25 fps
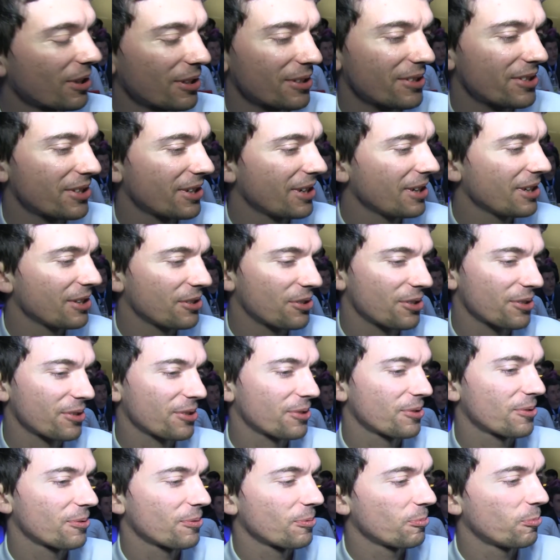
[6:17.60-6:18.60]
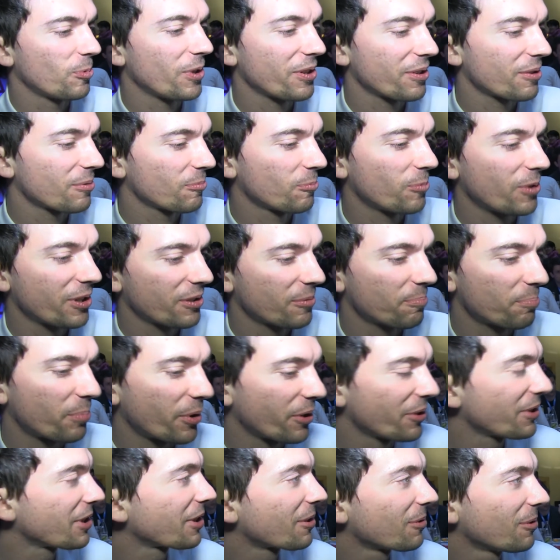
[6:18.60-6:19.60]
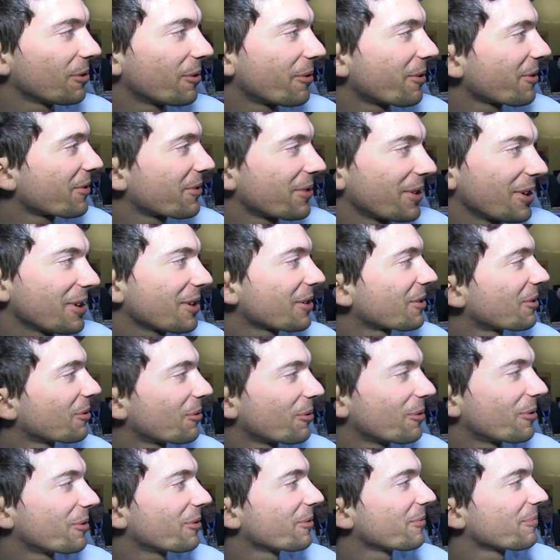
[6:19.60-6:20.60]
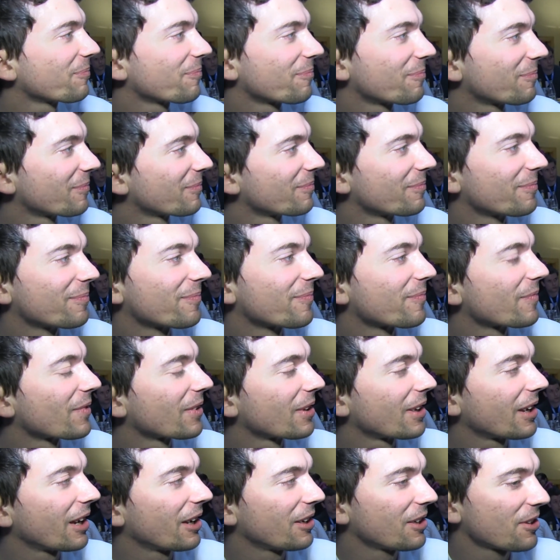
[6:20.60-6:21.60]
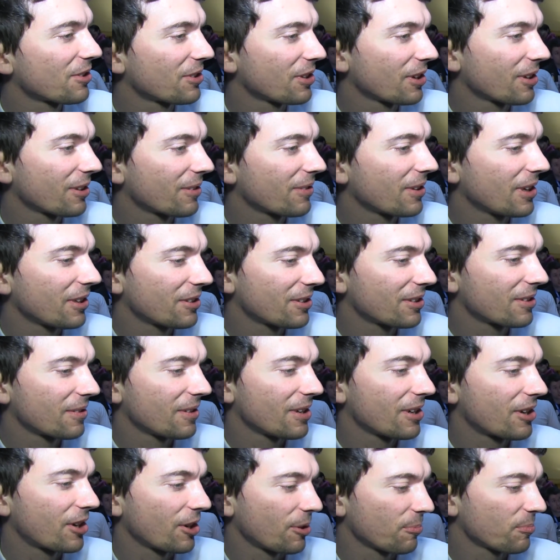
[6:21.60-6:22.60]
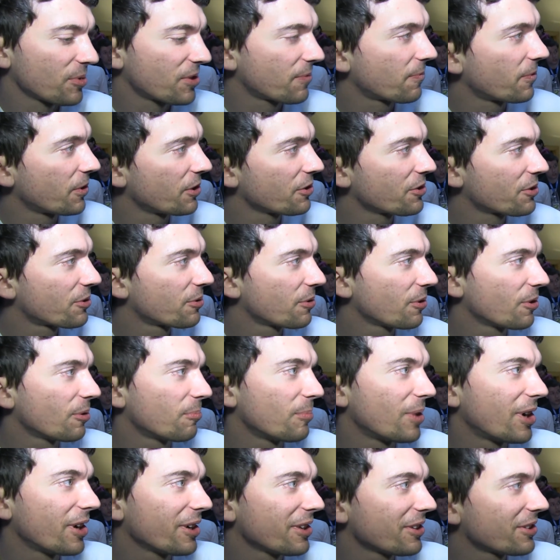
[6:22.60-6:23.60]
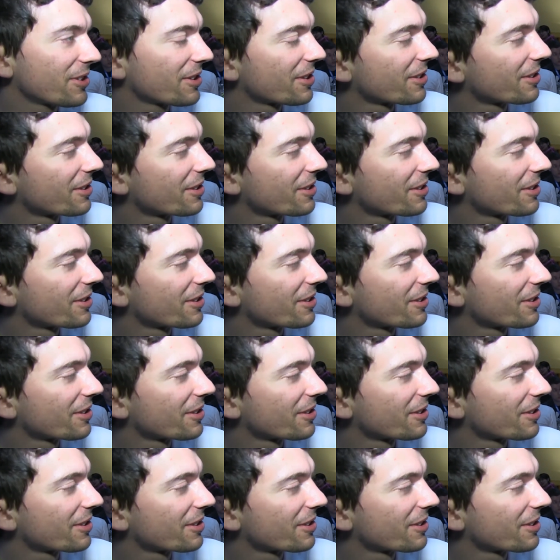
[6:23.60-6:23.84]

can say just one particular thing or anything that comes first to your mind?